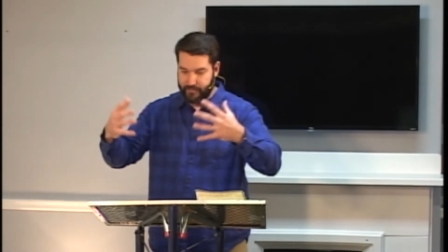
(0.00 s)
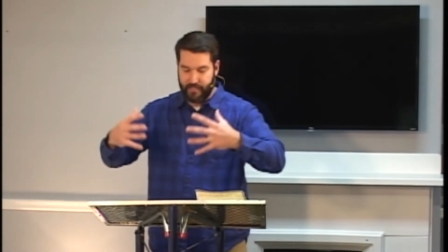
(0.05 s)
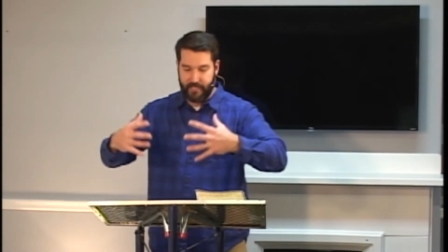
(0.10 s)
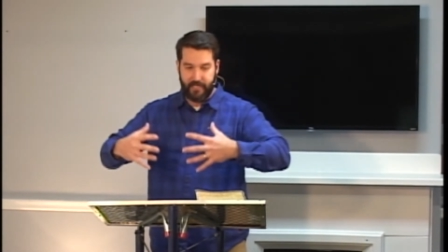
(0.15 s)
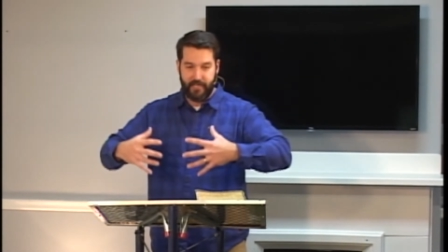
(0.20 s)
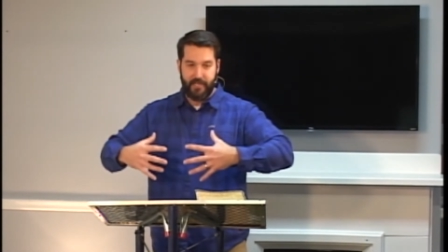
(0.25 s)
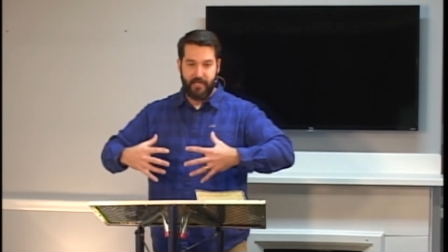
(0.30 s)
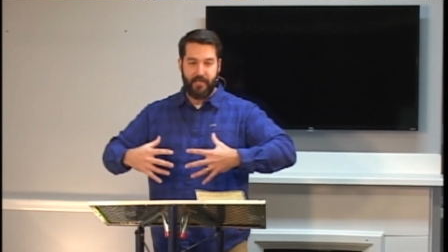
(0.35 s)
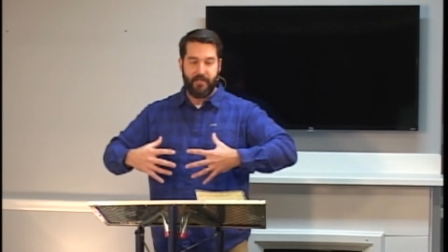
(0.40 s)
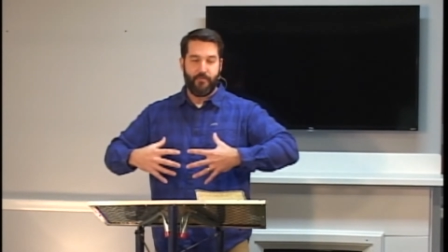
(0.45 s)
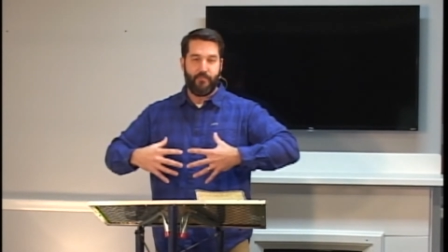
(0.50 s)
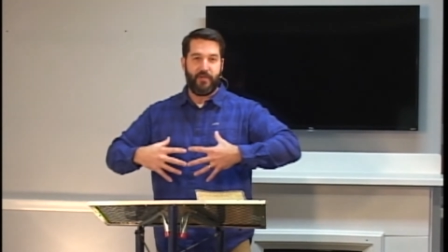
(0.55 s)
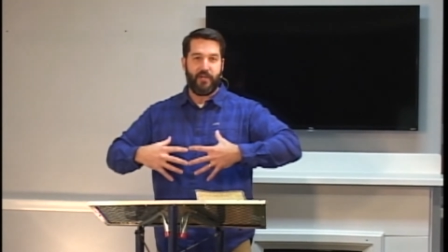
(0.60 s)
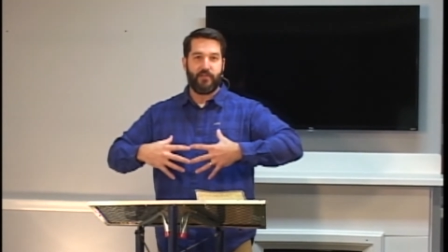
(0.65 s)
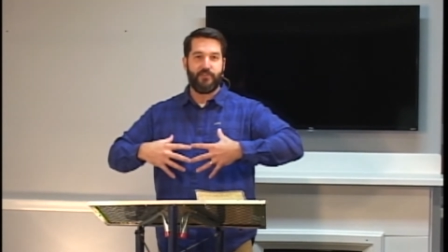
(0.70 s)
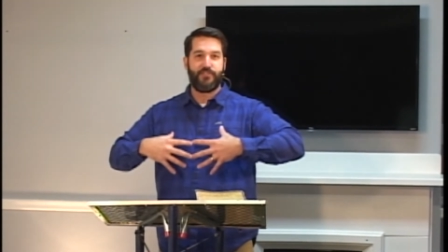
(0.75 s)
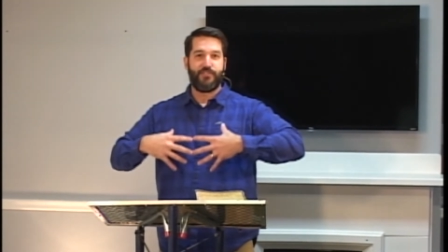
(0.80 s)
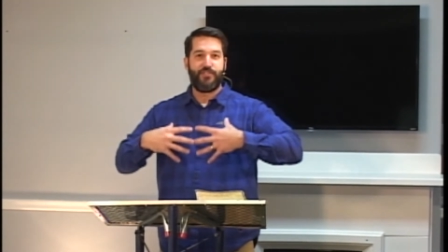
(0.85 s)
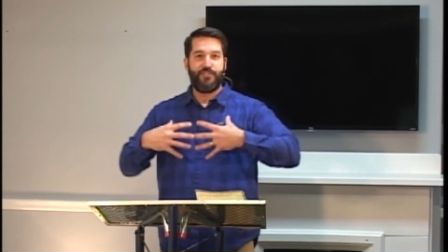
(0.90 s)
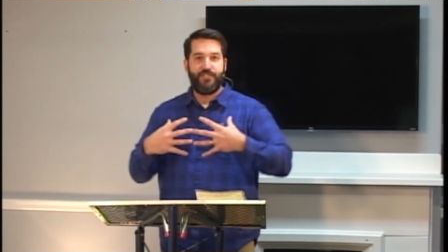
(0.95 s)
that we
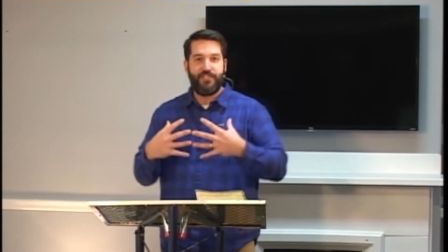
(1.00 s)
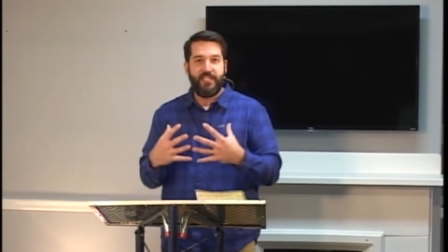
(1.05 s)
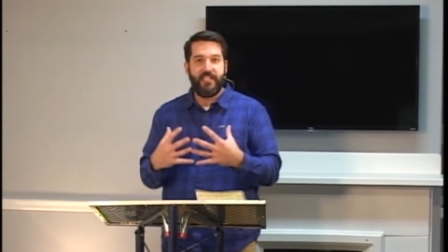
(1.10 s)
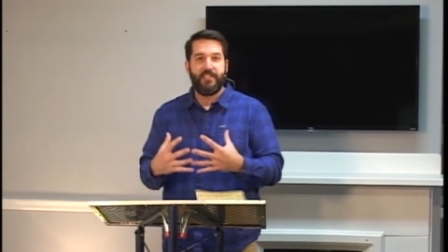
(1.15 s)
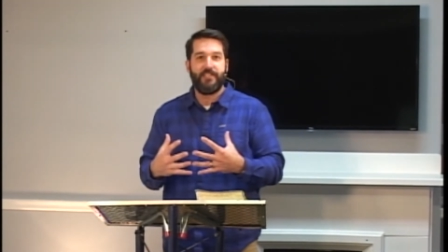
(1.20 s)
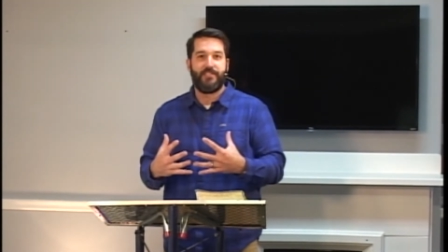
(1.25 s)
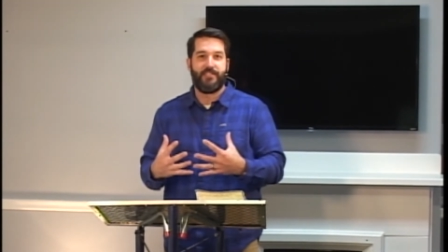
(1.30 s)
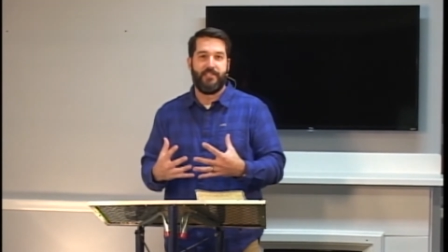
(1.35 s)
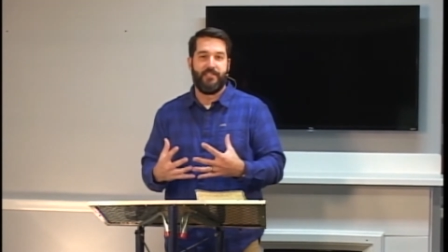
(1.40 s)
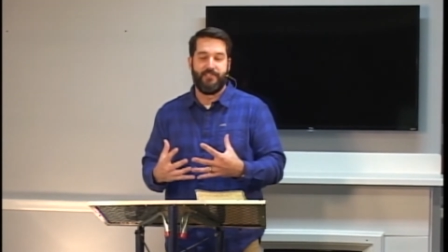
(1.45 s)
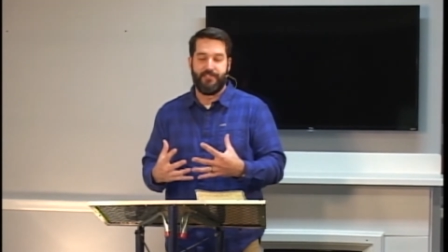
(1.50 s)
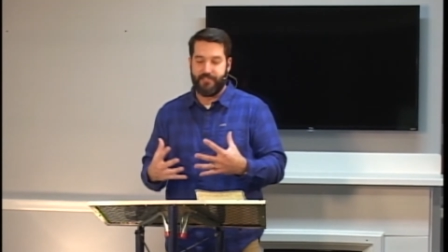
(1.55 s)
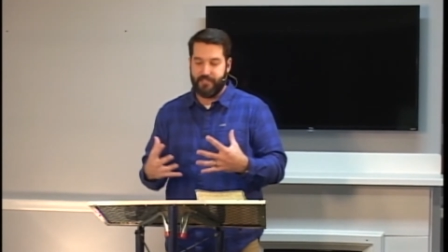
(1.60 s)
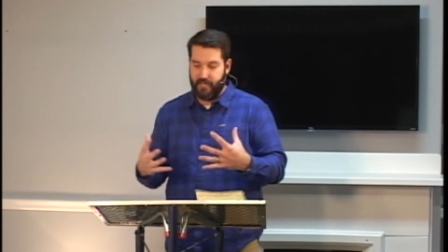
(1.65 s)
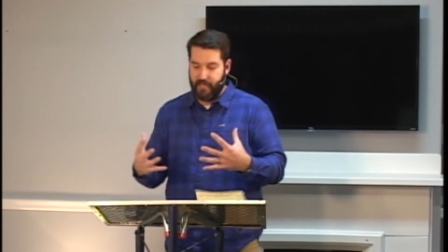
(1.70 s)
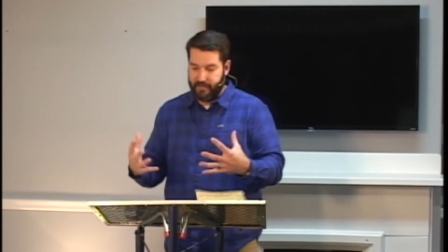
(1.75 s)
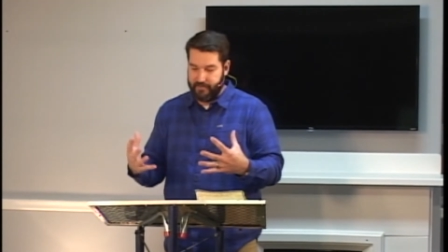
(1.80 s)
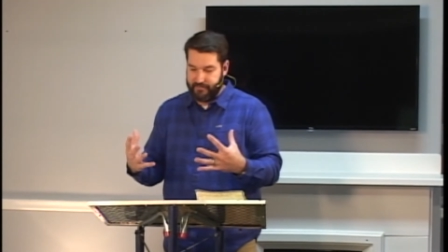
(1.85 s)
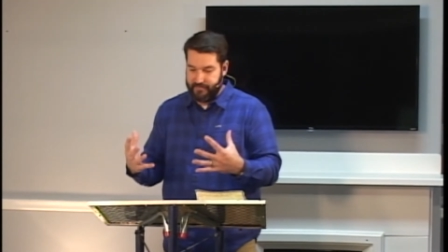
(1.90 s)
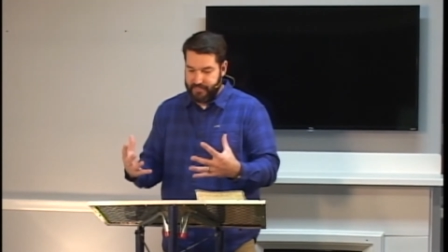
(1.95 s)
are citizens
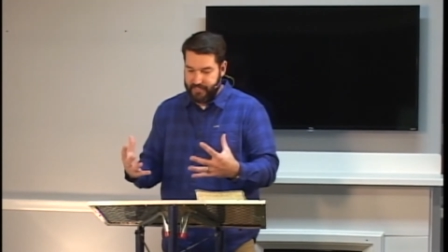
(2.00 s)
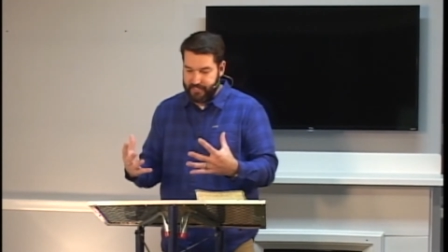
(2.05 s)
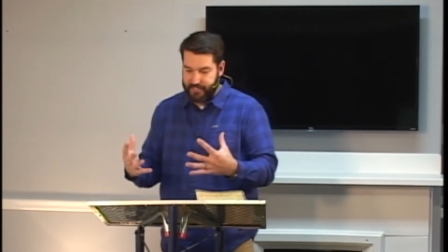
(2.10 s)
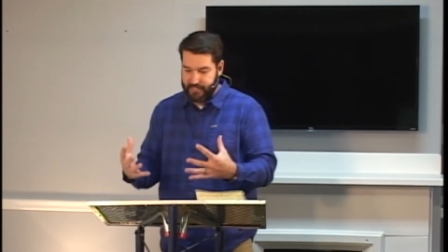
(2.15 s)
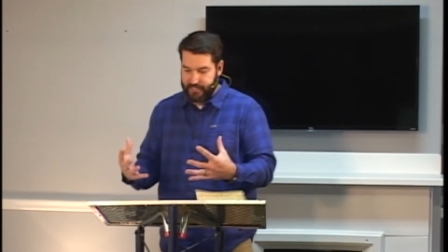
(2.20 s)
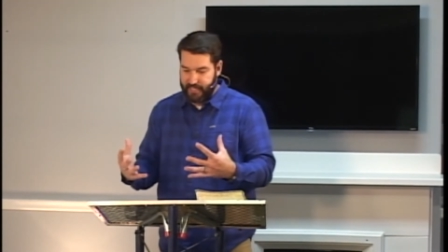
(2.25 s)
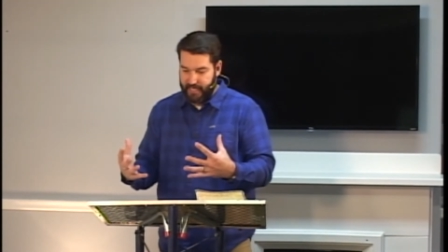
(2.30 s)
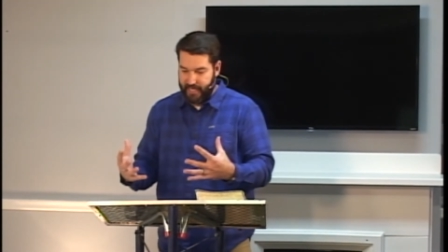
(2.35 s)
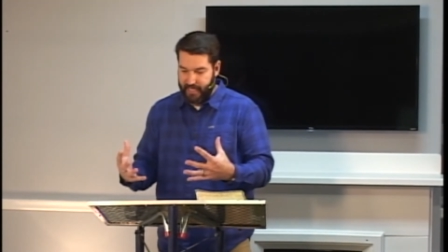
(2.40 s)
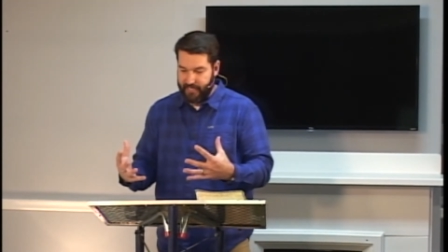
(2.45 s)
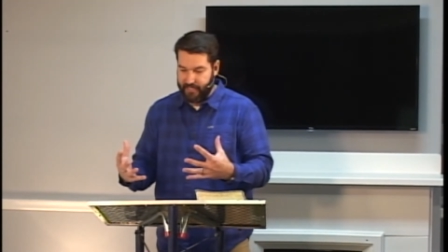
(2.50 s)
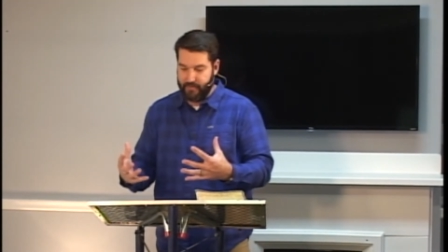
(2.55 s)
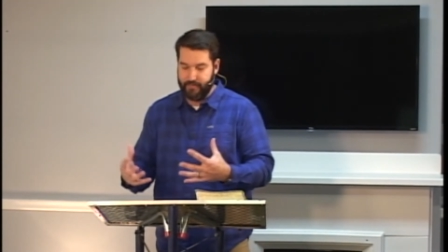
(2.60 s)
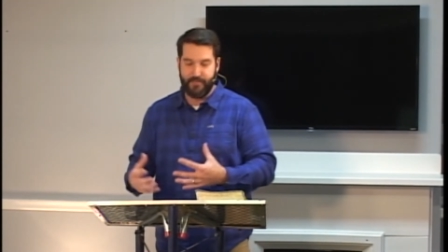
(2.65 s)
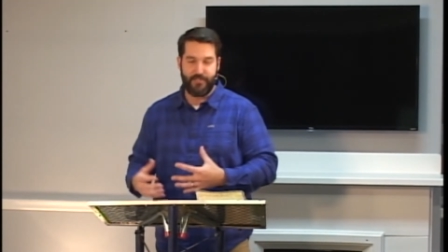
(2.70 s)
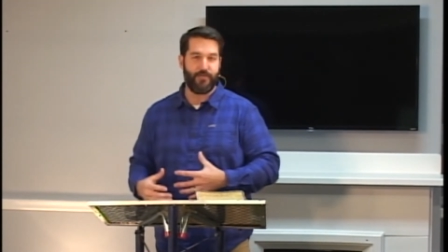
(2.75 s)
of this kingdom.